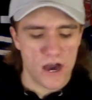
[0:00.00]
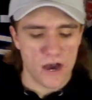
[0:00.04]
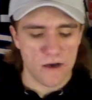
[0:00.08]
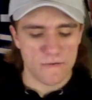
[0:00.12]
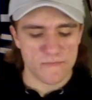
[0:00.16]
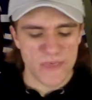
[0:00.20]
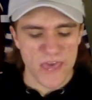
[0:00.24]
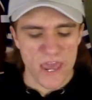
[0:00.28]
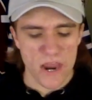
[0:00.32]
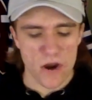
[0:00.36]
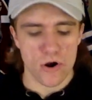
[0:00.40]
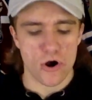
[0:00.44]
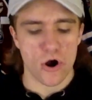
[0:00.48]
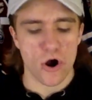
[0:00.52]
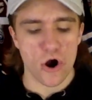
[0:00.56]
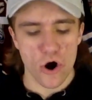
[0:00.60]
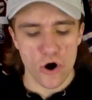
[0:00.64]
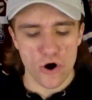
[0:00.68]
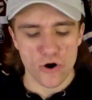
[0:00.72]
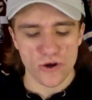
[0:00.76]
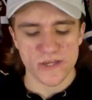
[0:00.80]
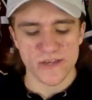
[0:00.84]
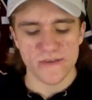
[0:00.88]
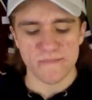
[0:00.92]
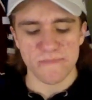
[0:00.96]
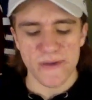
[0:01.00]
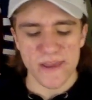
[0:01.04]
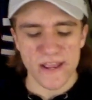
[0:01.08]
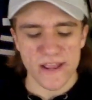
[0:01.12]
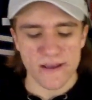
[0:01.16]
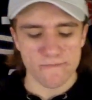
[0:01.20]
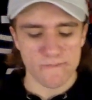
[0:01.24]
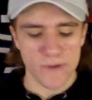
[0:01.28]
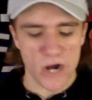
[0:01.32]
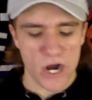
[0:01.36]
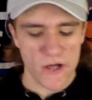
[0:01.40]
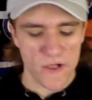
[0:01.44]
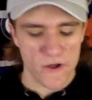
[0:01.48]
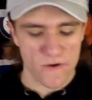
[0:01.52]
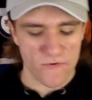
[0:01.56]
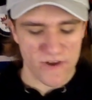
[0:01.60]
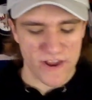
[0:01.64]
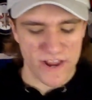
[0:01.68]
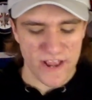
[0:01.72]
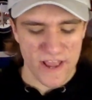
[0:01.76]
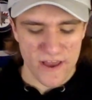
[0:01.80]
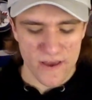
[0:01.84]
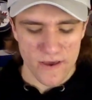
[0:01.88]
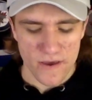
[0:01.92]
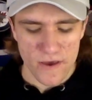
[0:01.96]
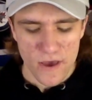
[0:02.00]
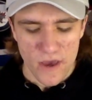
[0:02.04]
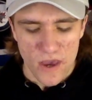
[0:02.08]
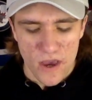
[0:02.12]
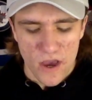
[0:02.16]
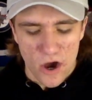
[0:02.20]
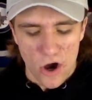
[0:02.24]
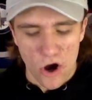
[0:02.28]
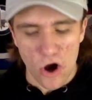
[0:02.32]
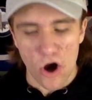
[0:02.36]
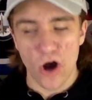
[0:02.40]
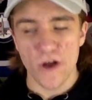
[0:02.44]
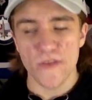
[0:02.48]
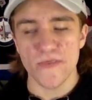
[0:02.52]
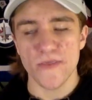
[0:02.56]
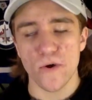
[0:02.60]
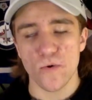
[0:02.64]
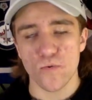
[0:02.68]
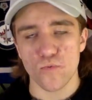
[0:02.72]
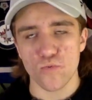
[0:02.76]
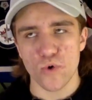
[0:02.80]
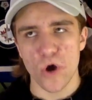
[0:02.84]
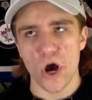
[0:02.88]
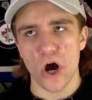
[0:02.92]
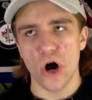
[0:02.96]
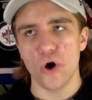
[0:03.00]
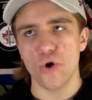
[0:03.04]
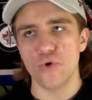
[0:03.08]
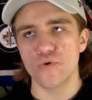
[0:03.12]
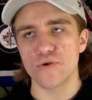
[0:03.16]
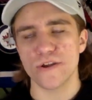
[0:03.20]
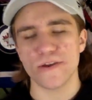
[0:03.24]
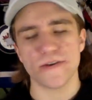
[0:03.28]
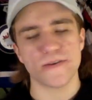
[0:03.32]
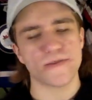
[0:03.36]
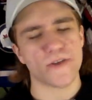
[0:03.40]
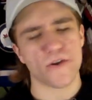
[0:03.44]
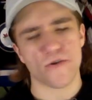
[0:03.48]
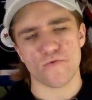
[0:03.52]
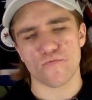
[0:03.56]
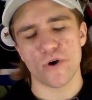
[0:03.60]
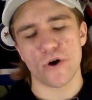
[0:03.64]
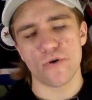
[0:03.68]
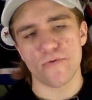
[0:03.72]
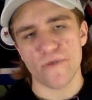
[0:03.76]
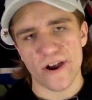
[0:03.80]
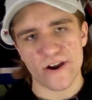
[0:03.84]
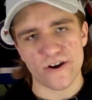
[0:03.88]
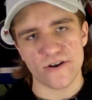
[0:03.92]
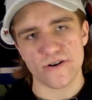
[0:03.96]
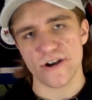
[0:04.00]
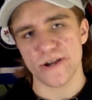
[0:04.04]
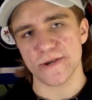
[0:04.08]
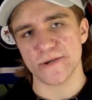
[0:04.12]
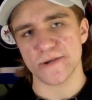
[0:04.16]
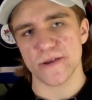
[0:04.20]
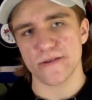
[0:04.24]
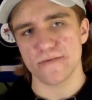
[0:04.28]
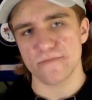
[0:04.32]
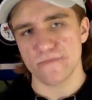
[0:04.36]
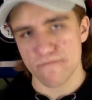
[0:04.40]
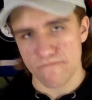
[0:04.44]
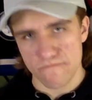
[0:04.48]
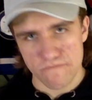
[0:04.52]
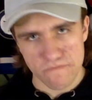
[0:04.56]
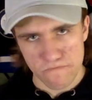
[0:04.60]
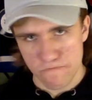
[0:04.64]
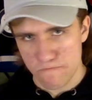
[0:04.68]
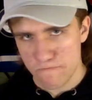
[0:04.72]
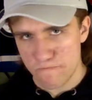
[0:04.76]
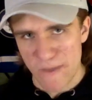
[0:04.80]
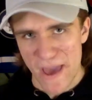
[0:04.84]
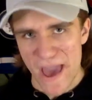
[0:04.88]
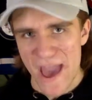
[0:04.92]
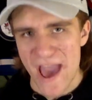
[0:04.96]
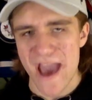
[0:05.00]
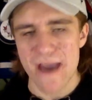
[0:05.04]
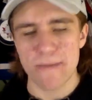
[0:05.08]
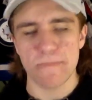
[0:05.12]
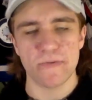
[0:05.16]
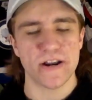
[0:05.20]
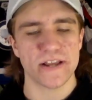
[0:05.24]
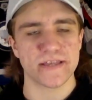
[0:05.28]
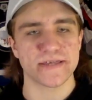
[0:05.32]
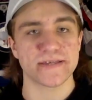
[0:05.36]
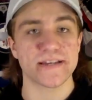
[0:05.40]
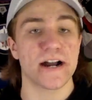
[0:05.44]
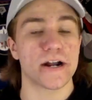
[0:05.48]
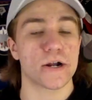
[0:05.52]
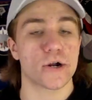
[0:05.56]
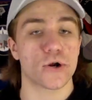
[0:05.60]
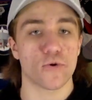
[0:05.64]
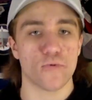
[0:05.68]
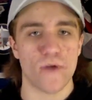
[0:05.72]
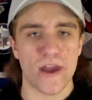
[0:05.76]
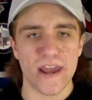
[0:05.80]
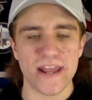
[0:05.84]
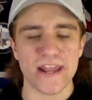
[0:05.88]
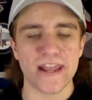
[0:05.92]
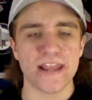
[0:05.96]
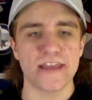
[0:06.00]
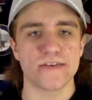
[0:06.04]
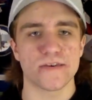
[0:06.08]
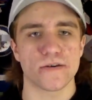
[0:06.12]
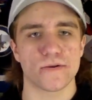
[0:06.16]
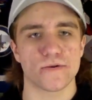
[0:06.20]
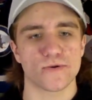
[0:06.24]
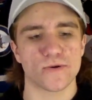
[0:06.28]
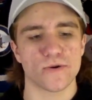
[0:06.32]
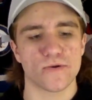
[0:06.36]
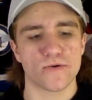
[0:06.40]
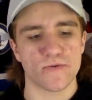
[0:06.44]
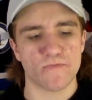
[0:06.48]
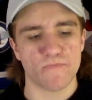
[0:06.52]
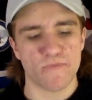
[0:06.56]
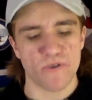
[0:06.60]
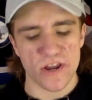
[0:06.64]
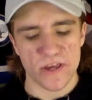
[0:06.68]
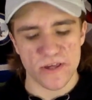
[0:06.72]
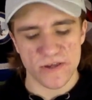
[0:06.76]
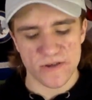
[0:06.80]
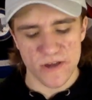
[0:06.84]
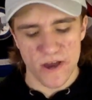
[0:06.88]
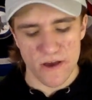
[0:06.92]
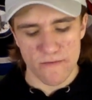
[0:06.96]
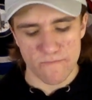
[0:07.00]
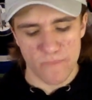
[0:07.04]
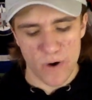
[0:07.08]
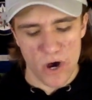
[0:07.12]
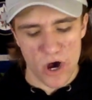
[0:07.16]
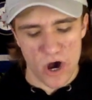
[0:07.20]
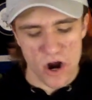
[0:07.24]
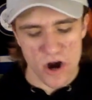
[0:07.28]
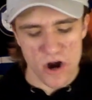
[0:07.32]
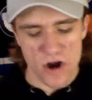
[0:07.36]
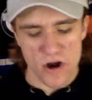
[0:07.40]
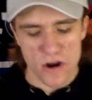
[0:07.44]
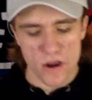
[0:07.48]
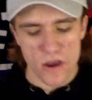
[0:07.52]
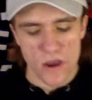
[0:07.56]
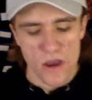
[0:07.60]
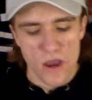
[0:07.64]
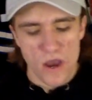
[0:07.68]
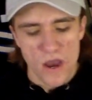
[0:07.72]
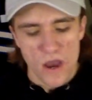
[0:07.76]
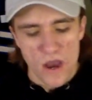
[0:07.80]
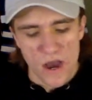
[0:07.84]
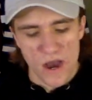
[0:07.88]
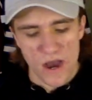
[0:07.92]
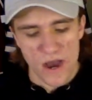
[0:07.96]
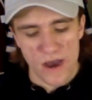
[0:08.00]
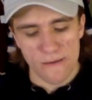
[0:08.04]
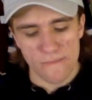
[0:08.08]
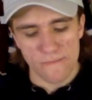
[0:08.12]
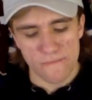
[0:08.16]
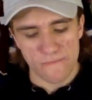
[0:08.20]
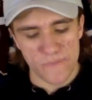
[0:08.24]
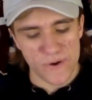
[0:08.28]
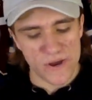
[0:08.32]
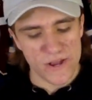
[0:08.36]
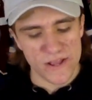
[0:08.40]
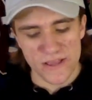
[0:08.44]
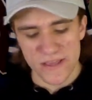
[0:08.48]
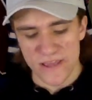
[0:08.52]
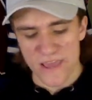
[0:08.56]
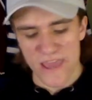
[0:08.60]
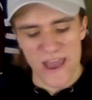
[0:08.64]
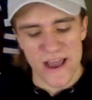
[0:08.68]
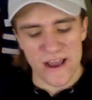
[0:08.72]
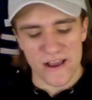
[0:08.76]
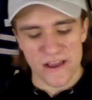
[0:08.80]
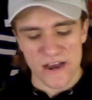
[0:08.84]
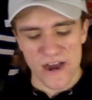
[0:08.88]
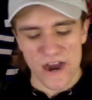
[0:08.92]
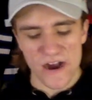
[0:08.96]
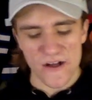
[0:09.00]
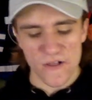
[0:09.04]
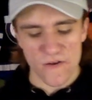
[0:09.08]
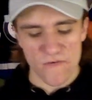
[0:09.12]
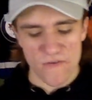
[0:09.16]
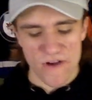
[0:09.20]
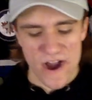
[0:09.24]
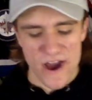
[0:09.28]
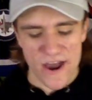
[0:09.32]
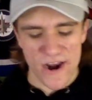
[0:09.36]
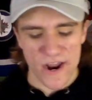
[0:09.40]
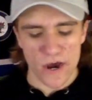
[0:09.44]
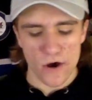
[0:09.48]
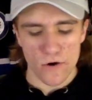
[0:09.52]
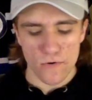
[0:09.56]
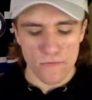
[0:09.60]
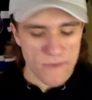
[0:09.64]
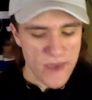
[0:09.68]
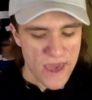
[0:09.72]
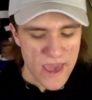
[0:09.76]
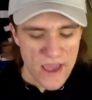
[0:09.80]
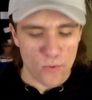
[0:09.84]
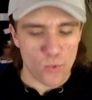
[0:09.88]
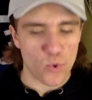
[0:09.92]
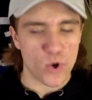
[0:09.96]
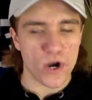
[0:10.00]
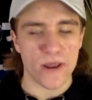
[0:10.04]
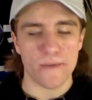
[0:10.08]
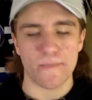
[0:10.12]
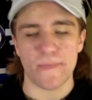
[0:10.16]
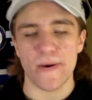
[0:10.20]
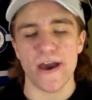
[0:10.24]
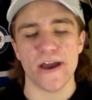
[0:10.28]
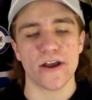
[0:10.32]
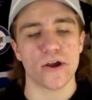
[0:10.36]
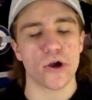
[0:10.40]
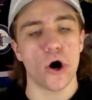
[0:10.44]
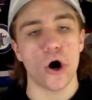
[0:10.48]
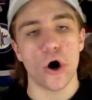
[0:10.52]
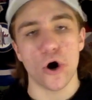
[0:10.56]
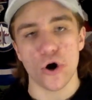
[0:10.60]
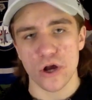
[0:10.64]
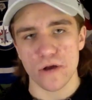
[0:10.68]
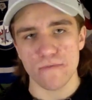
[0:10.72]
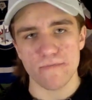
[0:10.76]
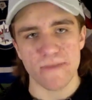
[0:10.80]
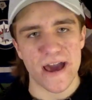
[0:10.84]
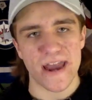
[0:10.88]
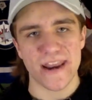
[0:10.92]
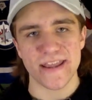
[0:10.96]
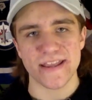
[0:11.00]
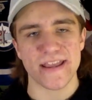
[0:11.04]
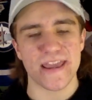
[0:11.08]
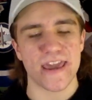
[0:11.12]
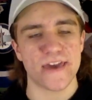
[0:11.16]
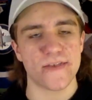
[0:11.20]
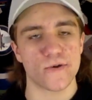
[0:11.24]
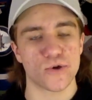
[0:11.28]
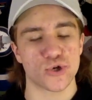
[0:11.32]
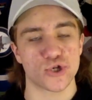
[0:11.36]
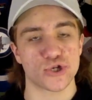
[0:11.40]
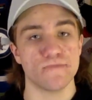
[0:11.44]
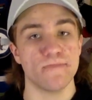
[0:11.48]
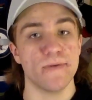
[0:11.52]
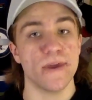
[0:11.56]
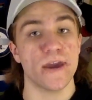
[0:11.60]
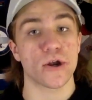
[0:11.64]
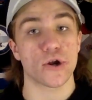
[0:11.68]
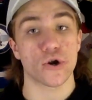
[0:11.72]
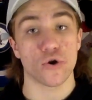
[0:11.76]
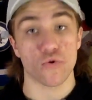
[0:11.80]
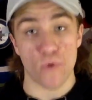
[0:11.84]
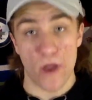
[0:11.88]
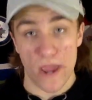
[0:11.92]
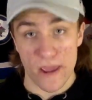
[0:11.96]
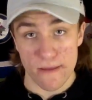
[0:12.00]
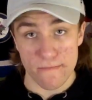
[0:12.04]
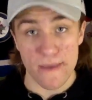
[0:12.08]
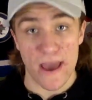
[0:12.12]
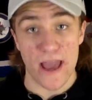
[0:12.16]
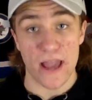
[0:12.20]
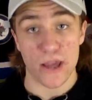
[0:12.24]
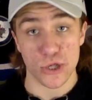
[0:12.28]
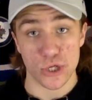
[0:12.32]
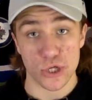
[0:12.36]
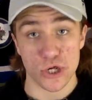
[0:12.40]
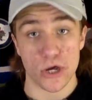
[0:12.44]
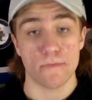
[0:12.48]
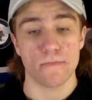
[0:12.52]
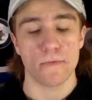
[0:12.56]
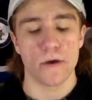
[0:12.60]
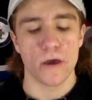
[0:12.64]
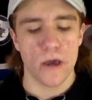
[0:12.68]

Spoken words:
They are hard to beat in Ball Arena. On the road, their road record isn't bad, but it's not great either. So it's pretty subpar. But yeah, Colorado and Winnipeg all combining together should be a great matchup.